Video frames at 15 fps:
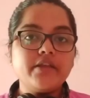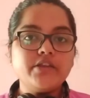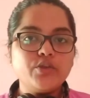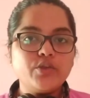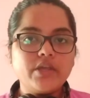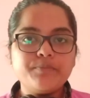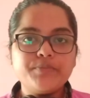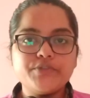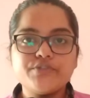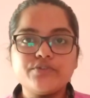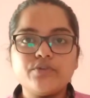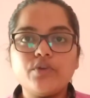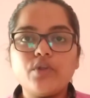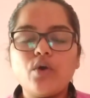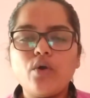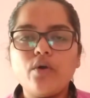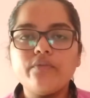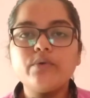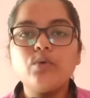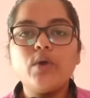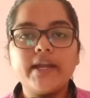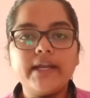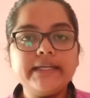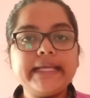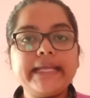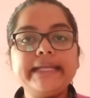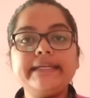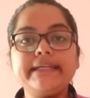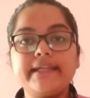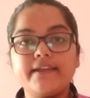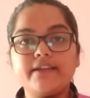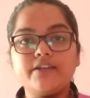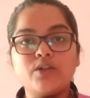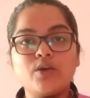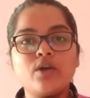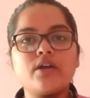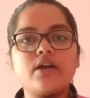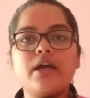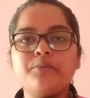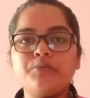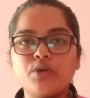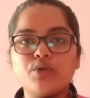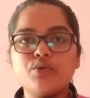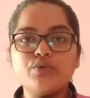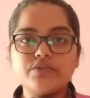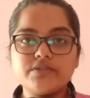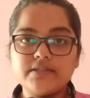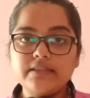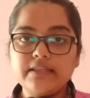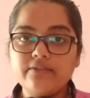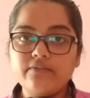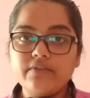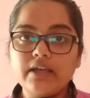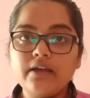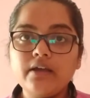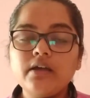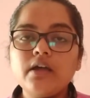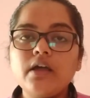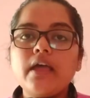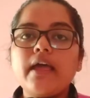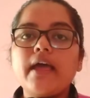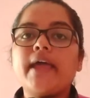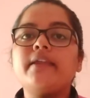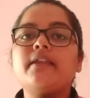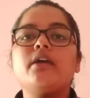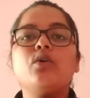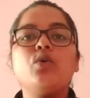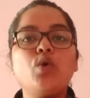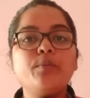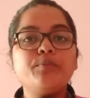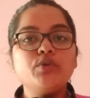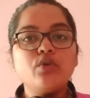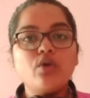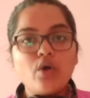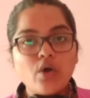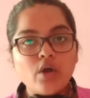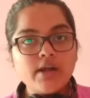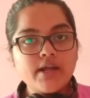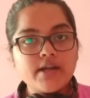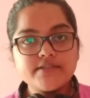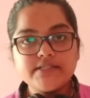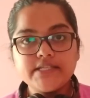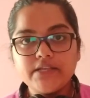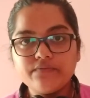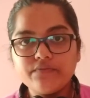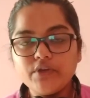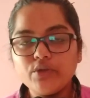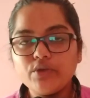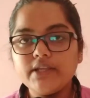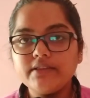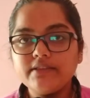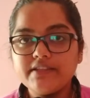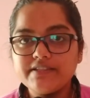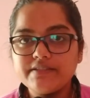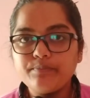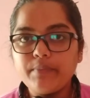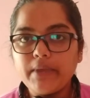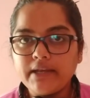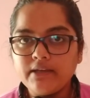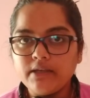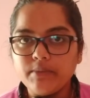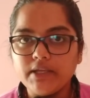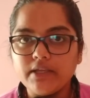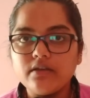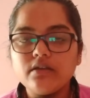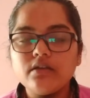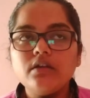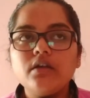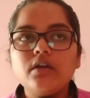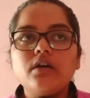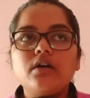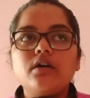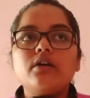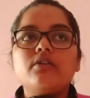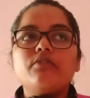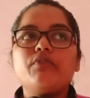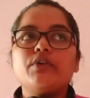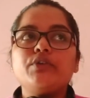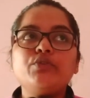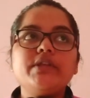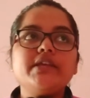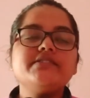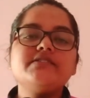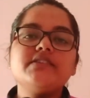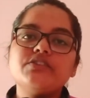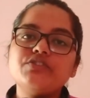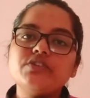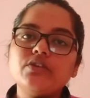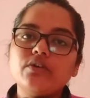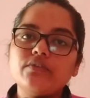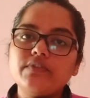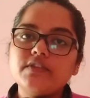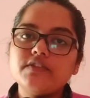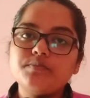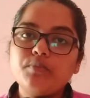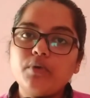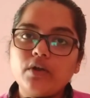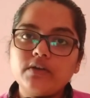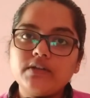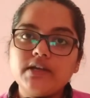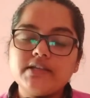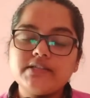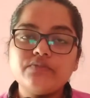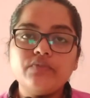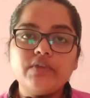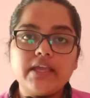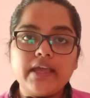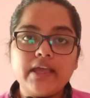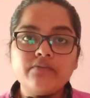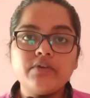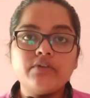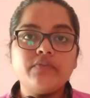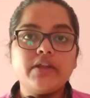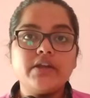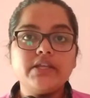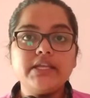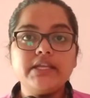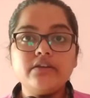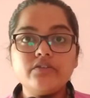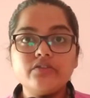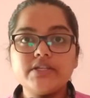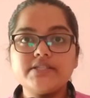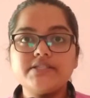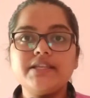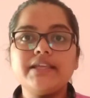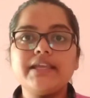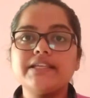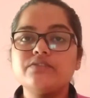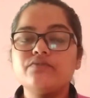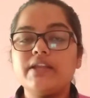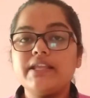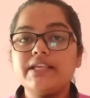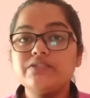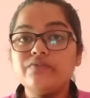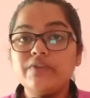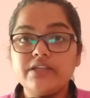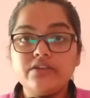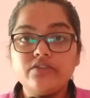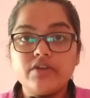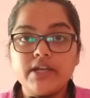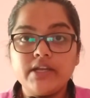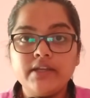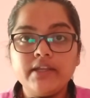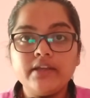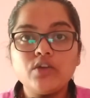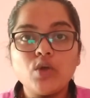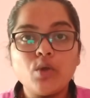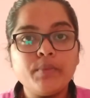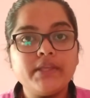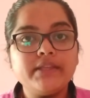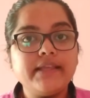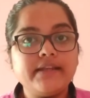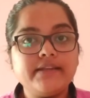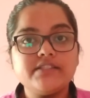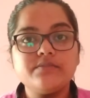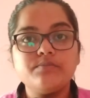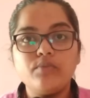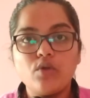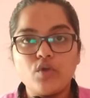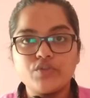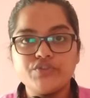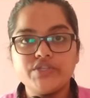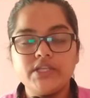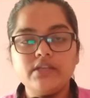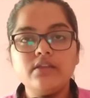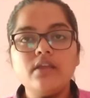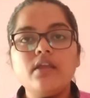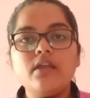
new episode of Quarantine Tech Talk. I'm your host Divya, and I hope you all are safe during this pandemic. For today's session of this podcast, we have a very interesting as well as very trending topic, that is blockchain.